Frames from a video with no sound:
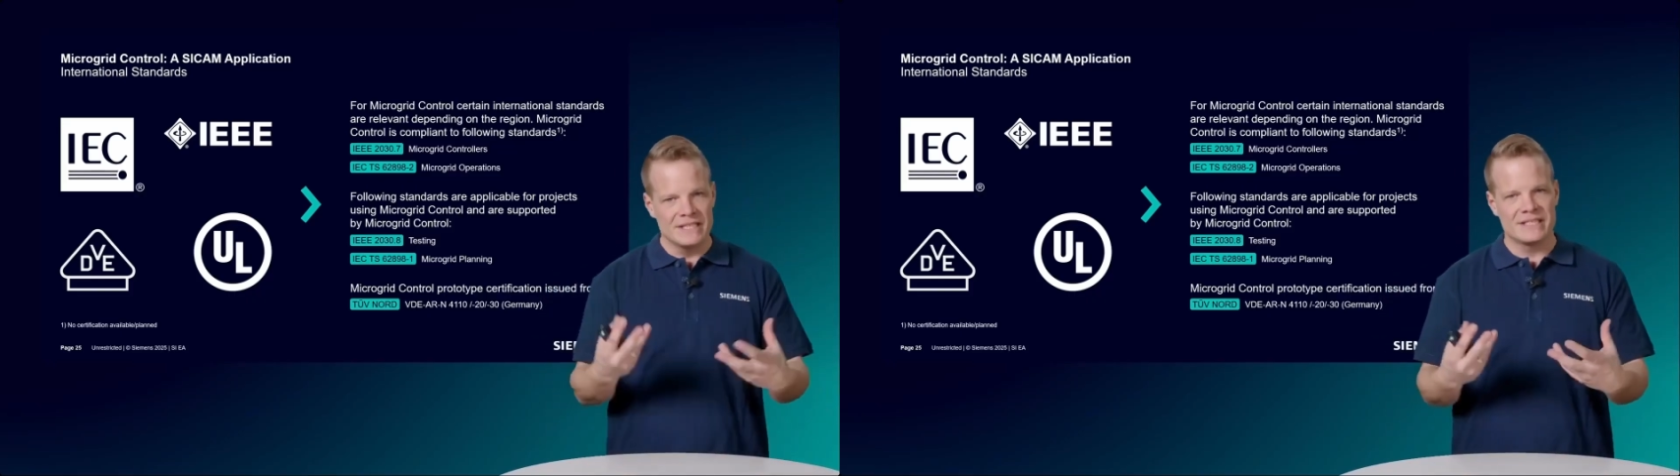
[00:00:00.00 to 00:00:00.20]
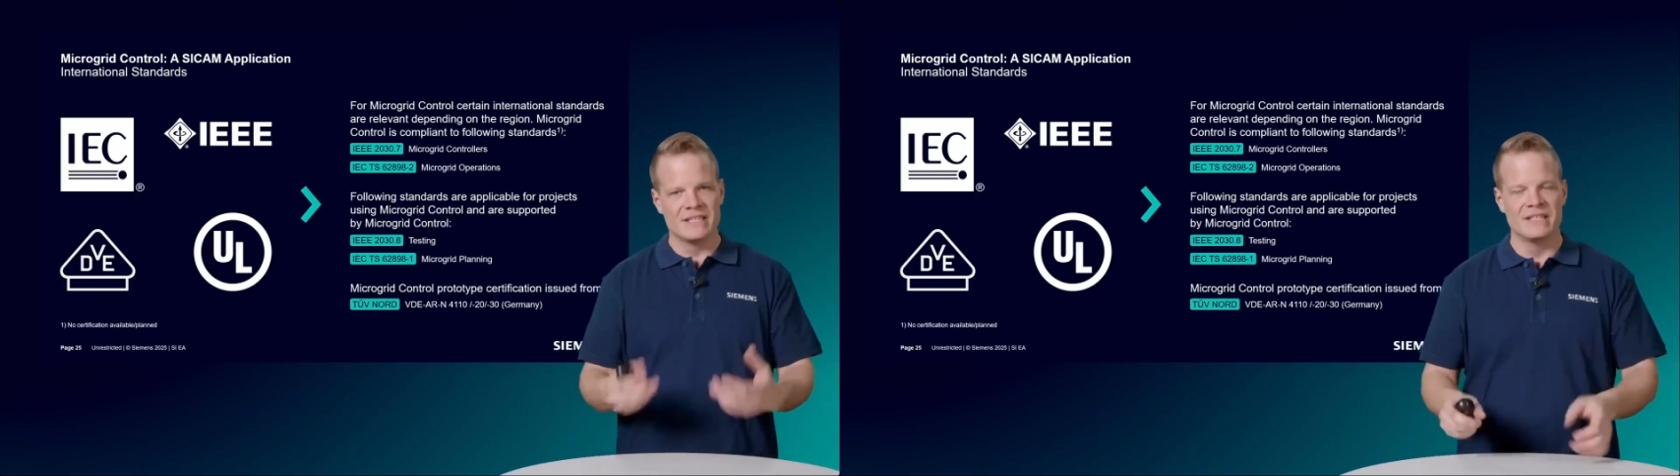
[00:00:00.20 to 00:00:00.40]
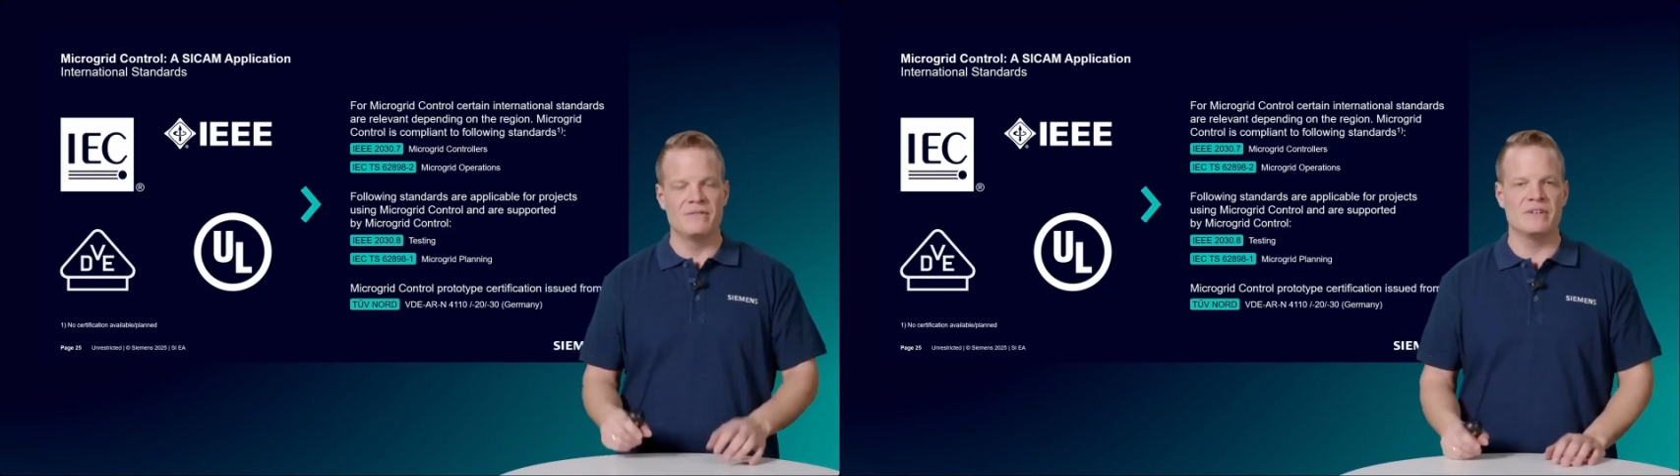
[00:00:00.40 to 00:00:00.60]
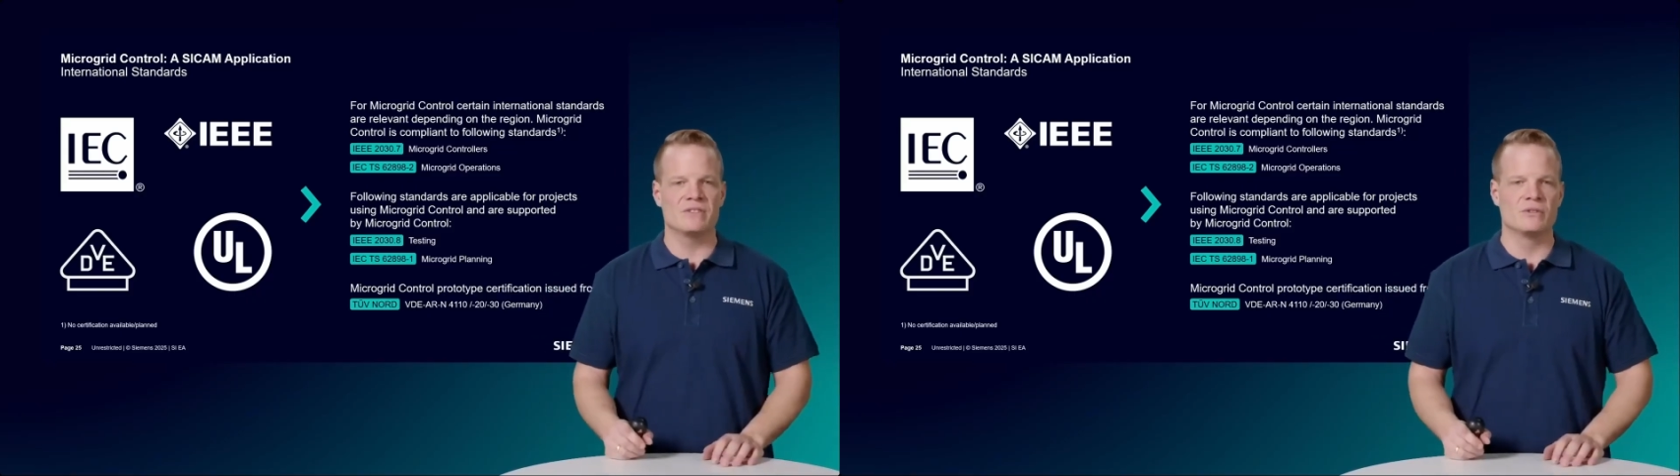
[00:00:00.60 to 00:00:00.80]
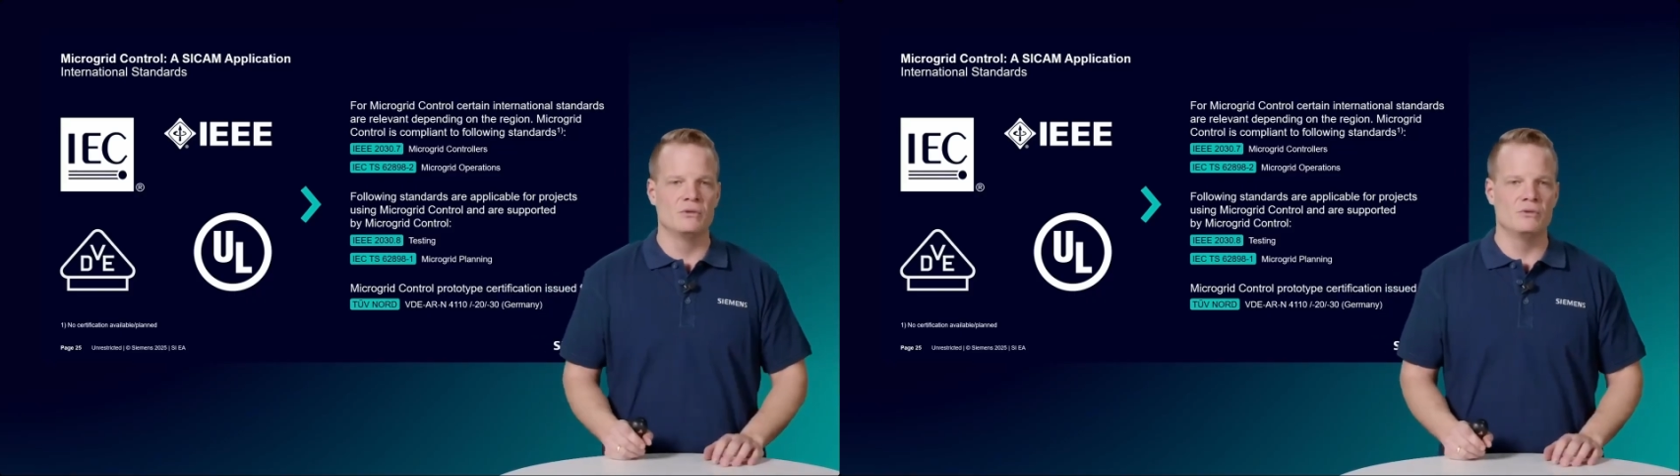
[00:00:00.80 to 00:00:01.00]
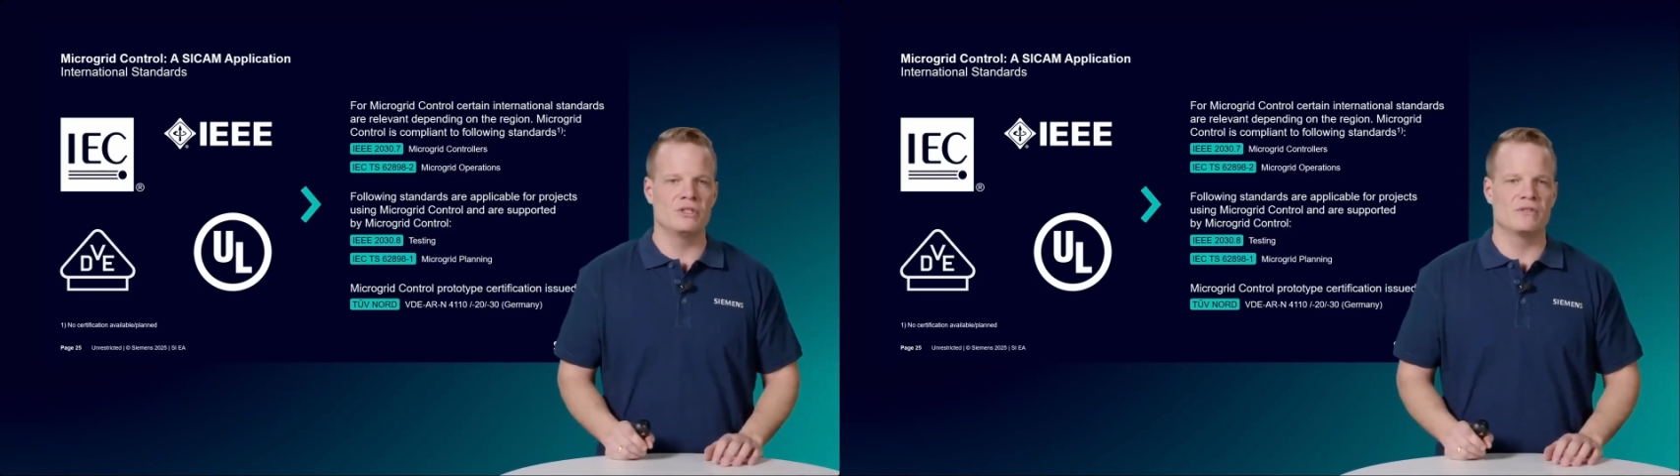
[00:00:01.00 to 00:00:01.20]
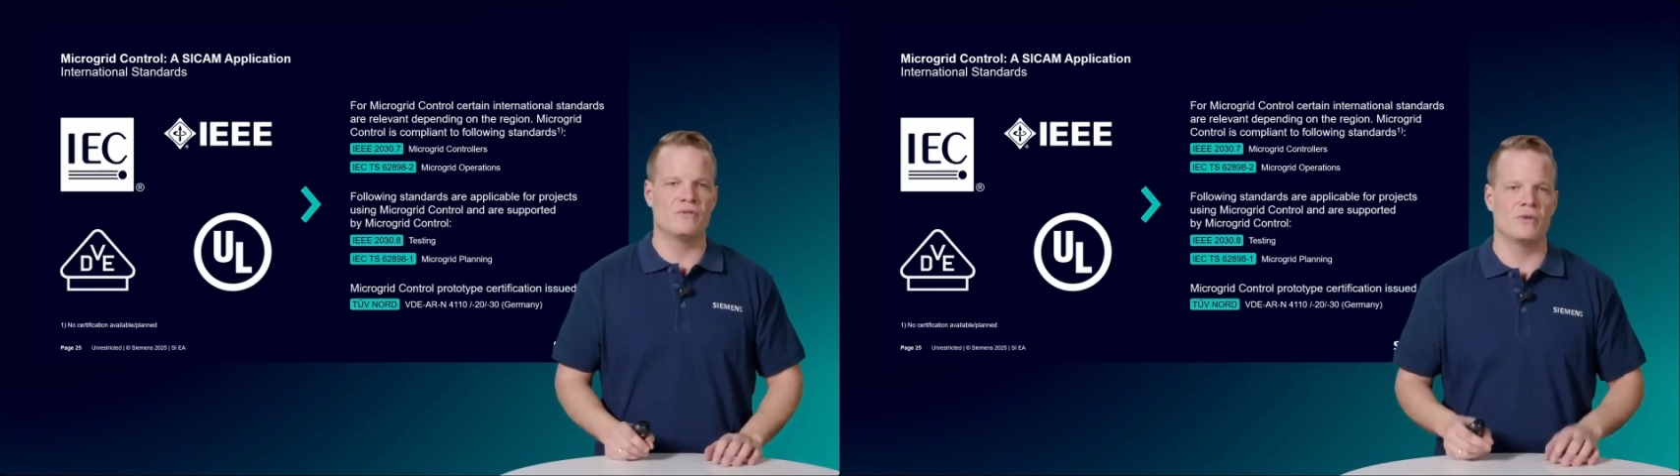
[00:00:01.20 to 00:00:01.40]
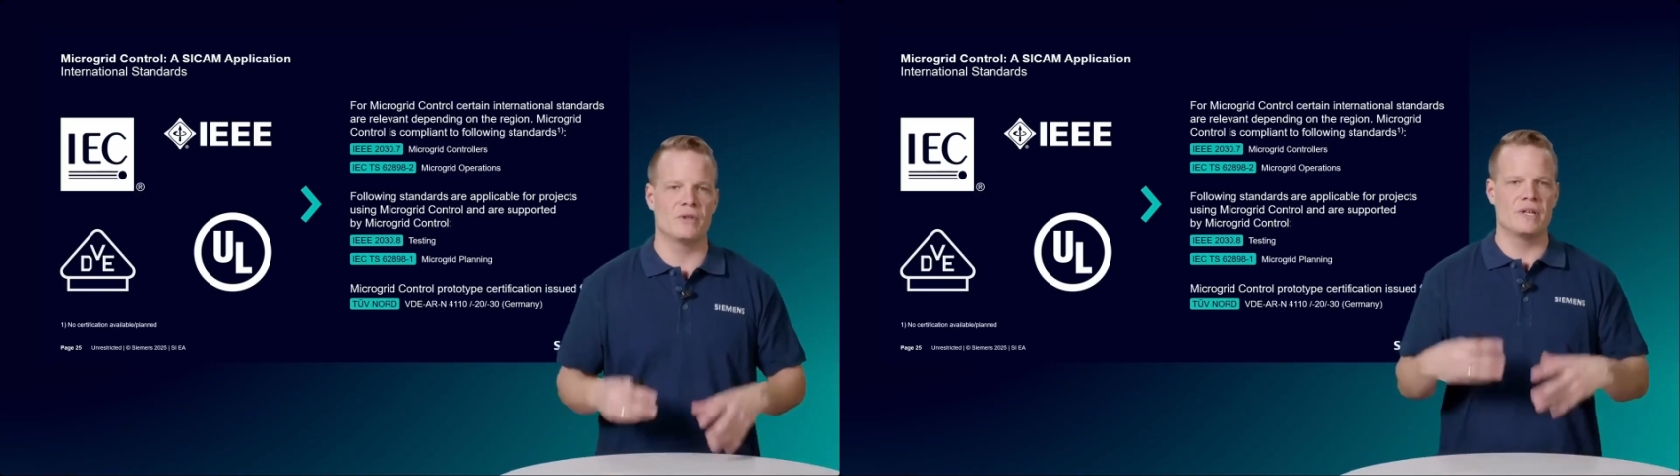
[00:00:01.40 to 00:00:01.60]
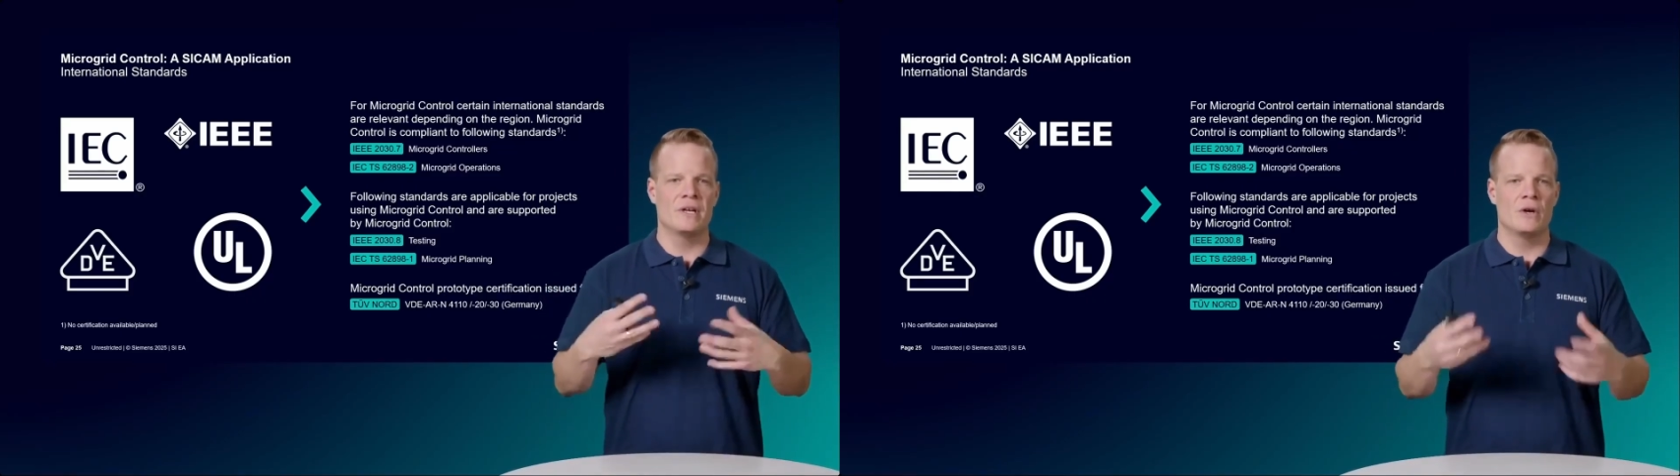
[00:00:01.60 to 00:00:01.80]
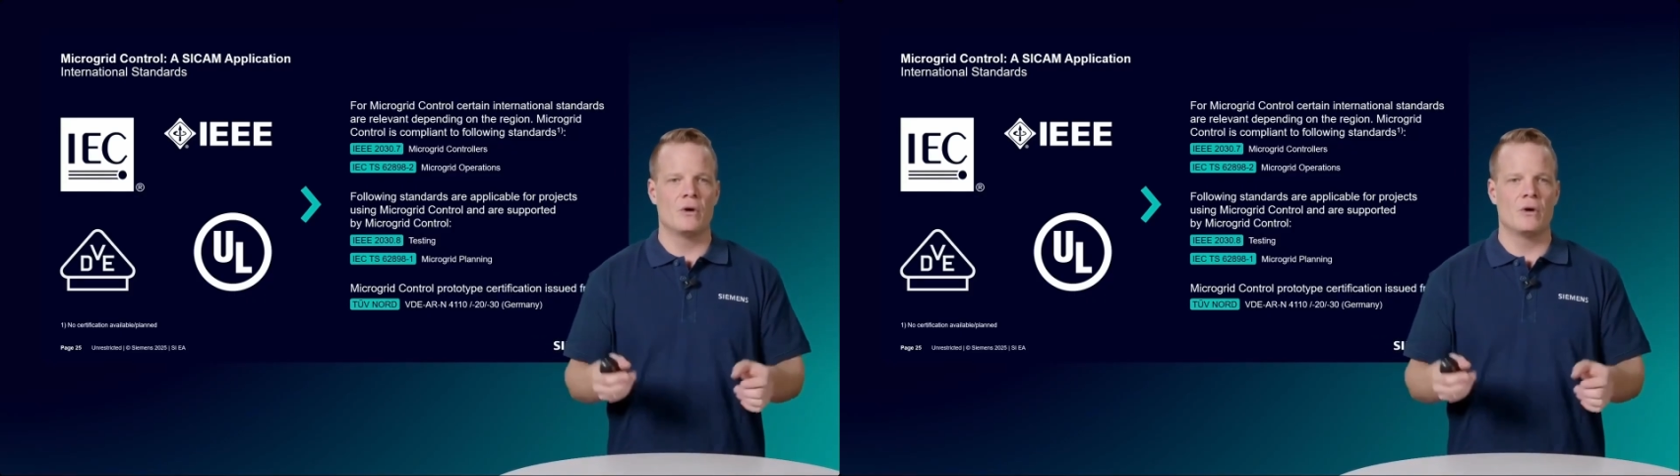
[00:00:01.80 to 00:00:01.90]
deliver solutions for the